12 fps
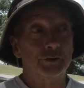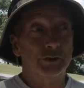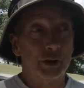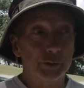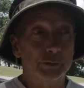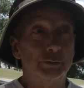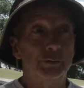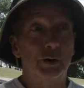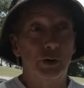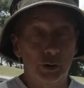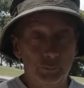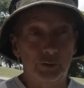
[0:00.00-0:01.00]
Total
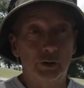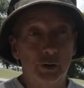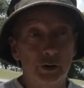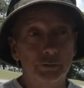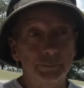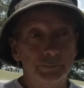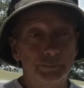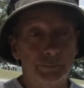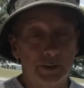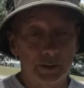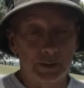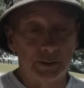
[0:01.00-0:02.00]
overall,
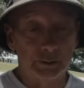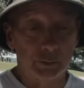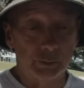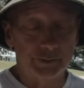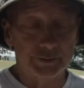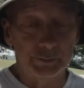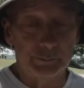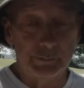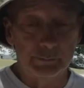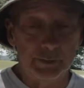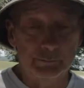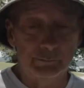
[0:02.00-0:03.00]
of course, you know,
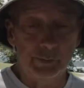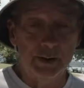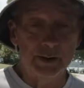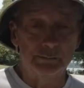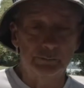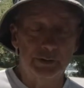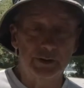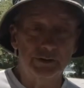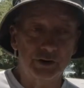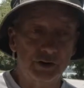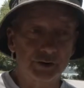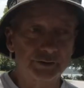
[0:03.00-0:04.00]
money
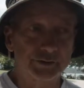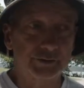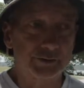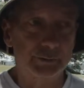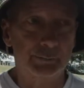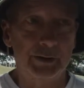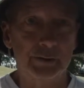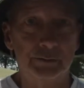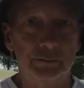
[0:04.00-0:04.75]
talks depending